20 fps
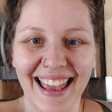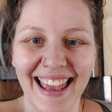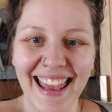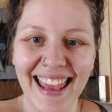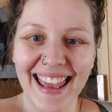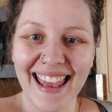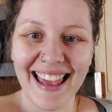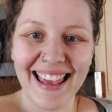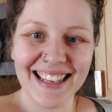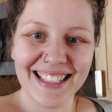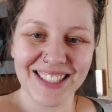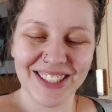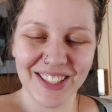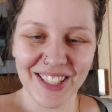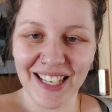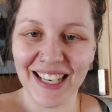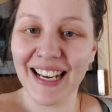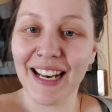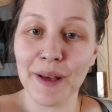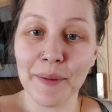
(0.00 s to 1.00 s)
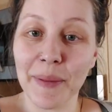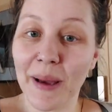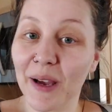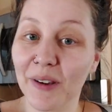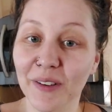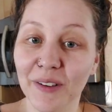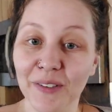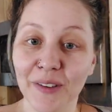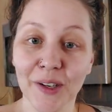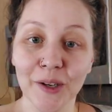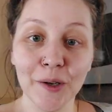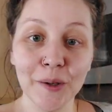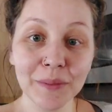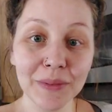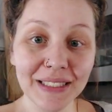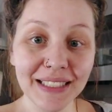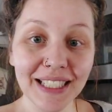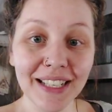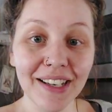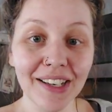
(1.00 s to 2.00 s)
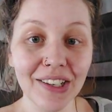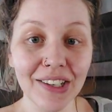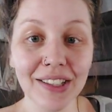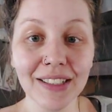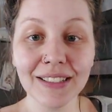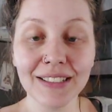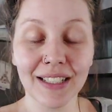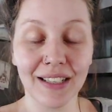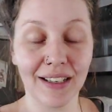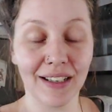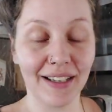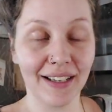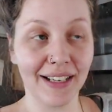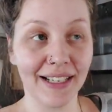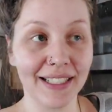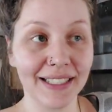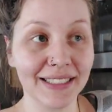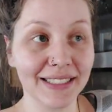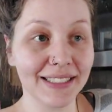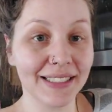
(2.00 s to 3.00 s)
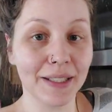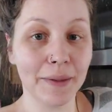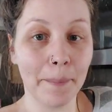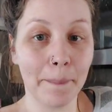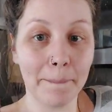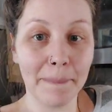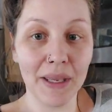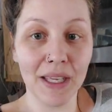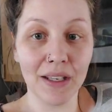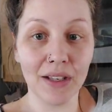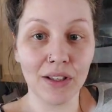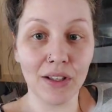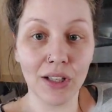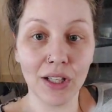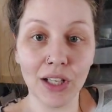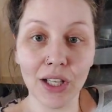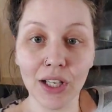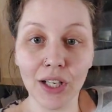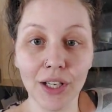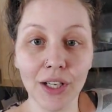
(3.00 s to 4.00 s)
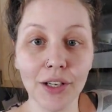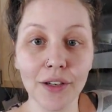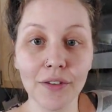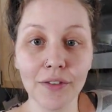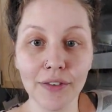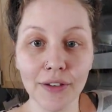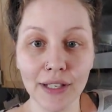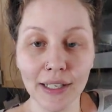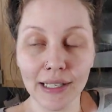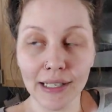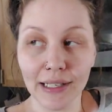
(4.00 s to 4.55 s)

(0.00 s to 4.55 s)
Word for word: Hey, it's Janet BattleRiver Homesteaders. Uh, it is the middle of